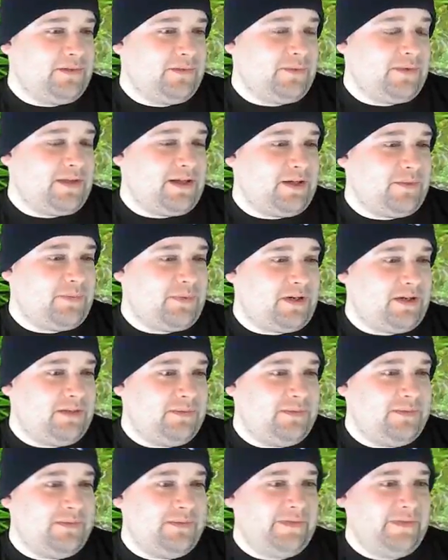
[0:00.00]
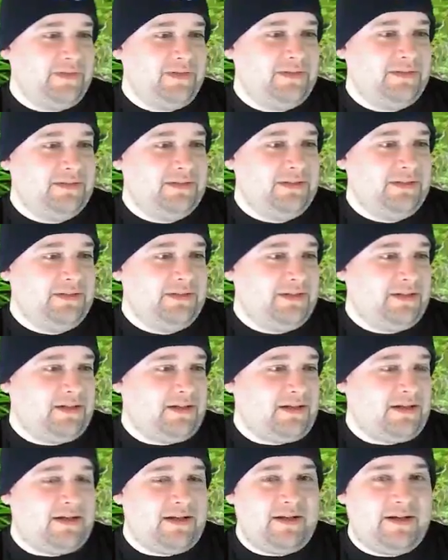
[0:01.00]
without problems?"
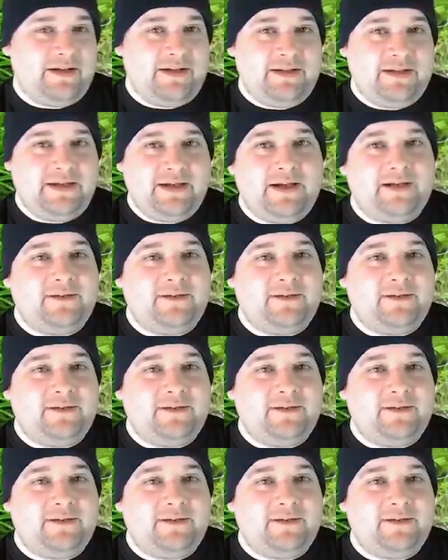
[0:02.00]
Yeah.